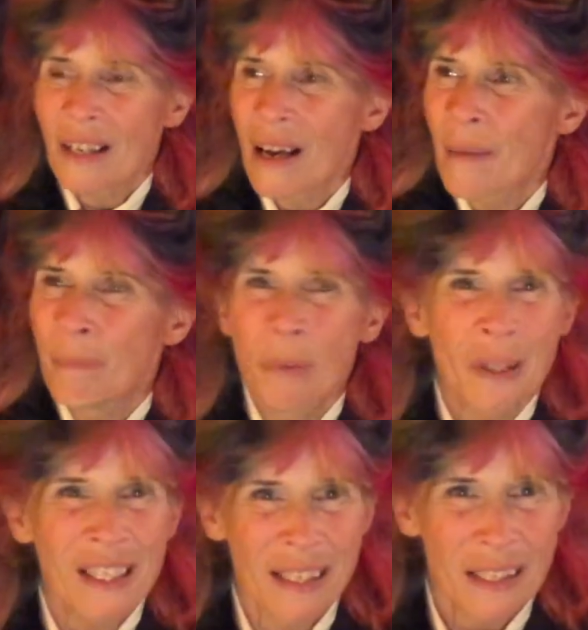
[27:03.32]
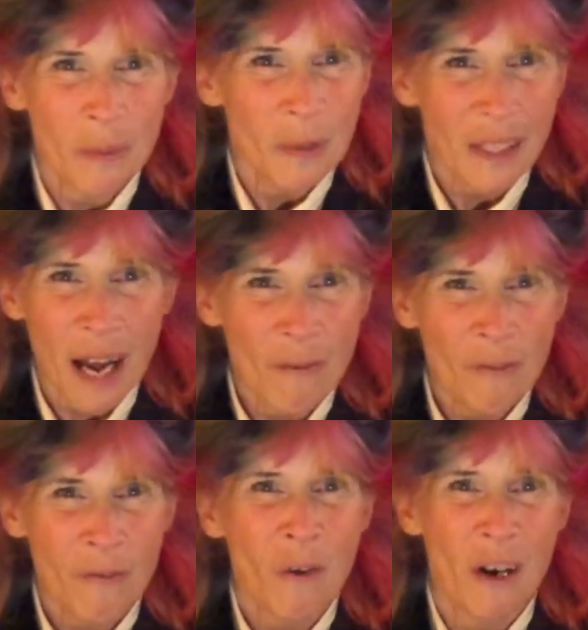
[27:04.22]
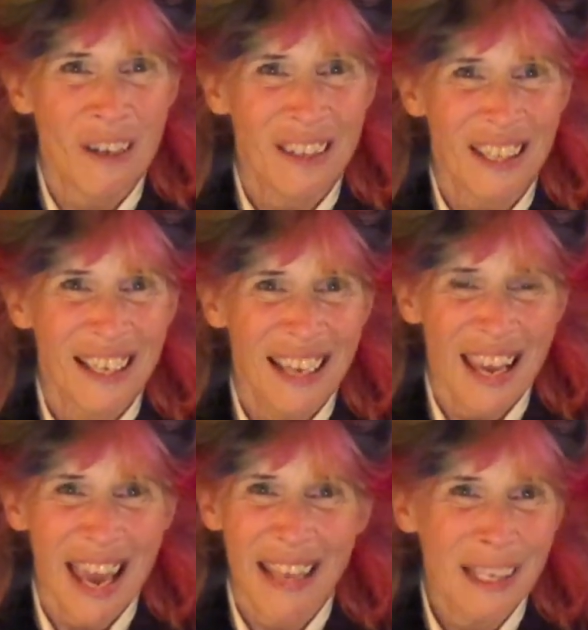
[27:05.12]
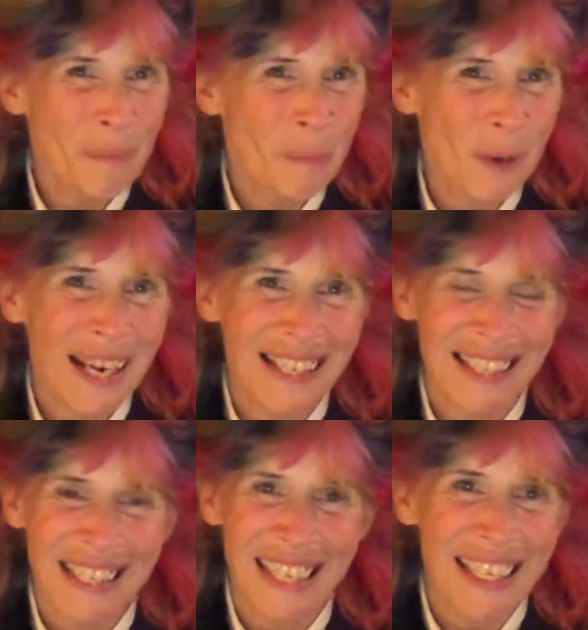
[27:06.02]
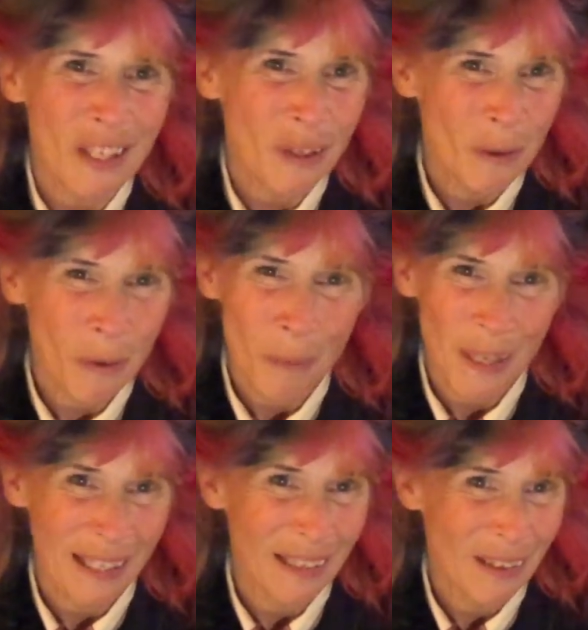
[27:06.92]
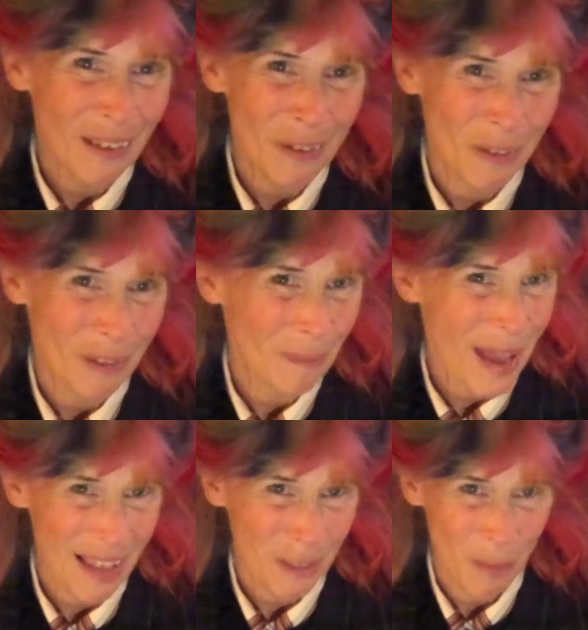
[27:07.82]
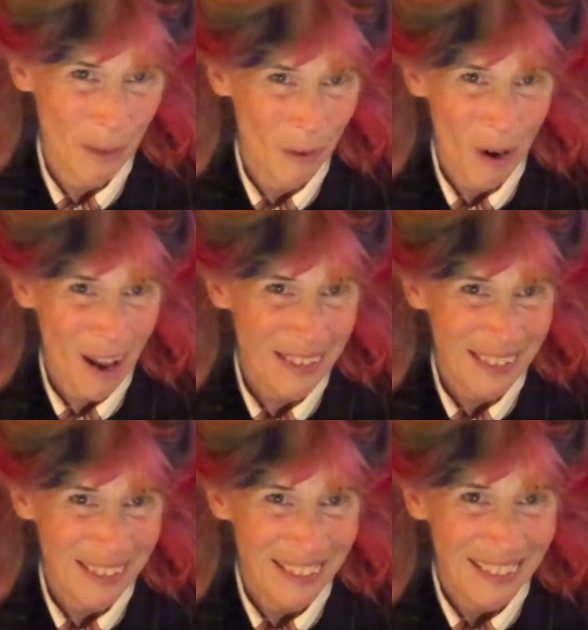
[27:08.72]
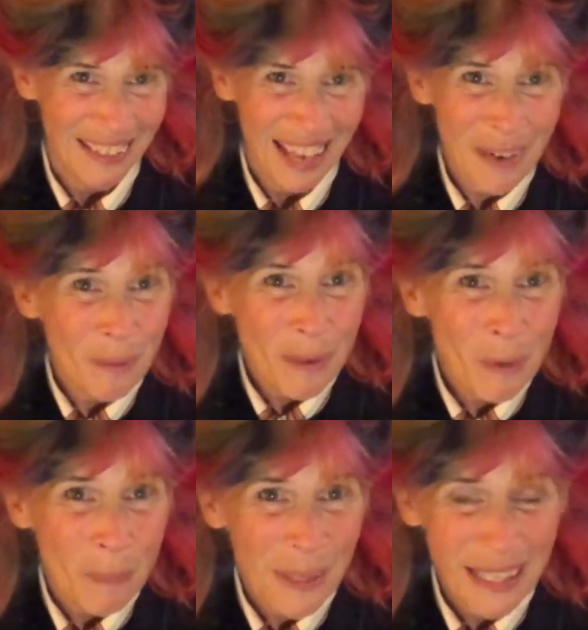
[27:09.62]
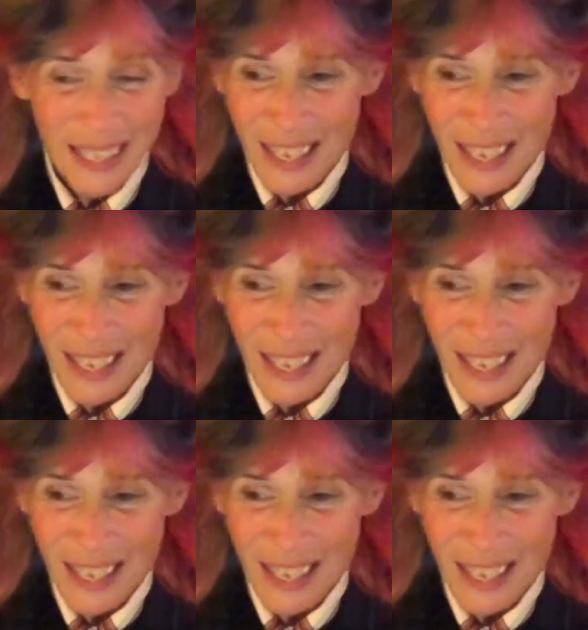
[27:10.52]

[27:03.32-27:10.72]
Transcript: ebullience will come forth and embrace each whose paths we cross, and we will be